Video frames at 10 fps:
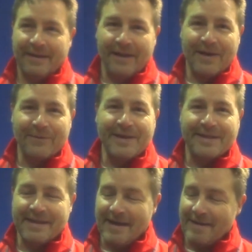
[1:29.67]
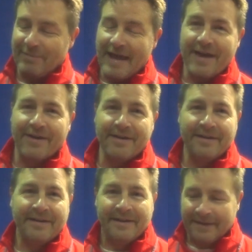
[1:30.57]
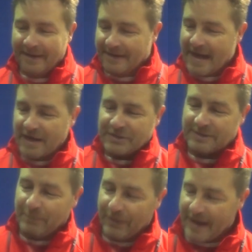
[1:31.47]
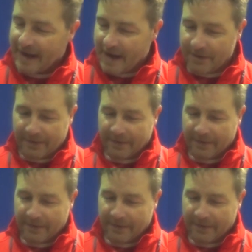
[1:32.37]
along with the uh, bladder Dash, Just pull that out,